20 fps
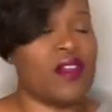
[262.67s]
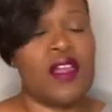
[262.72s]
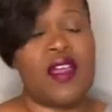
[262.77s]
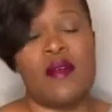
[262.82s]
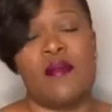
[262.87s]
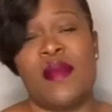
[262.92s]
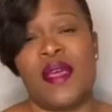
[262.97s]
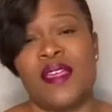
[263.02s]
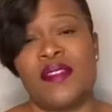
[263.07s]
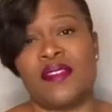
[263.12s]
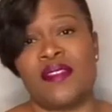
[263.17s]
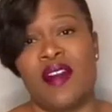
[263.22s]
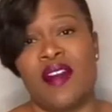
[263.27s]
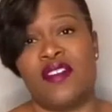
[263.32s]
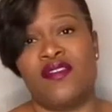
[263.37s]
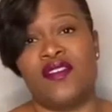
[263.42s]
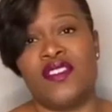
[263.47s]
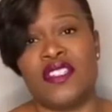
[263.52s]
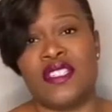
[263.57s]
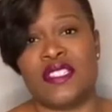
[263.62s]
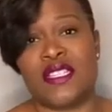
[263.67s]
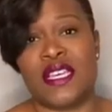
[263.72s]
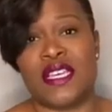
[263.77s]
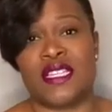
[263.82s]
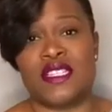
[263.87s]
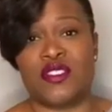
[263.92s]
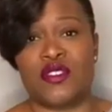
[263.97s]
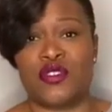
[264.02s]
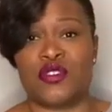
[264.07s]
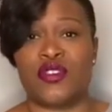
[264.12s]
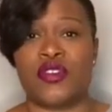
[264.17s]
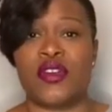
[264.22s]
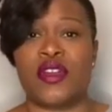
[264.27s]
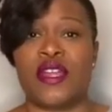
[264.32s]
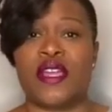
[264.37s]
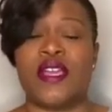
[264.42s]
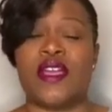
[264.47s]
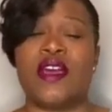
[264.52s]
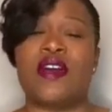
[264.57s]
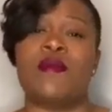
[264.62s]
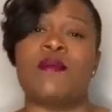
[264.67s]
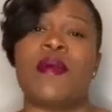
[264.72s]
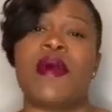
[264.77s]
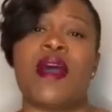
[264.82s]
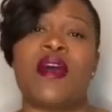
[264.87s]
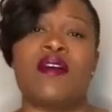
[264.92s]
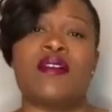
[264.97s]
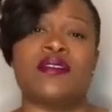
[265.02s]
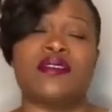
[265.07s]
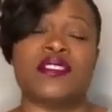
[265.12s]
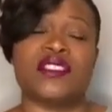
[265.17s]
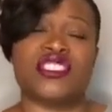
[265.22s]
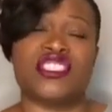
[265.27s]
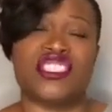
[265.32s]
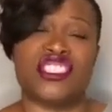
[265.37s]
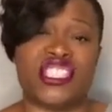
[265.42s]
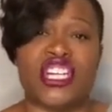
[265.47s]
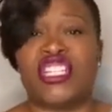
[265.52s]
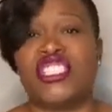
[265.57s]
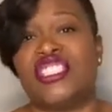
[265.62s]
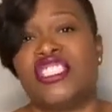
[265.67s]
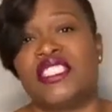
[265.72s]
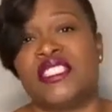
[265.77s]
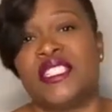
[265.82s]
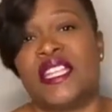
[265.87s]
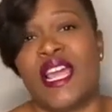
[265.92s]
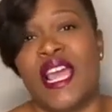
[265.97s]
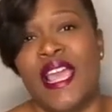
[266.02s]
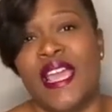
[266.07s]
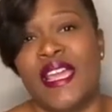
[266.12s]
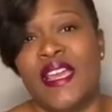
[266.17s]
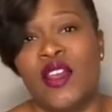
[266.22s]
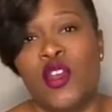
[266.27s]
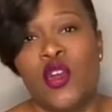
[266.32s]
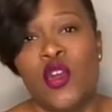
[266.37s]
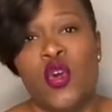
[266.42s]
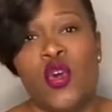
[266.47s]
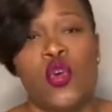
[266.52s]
Mask Off is a story about Sergeant Knight,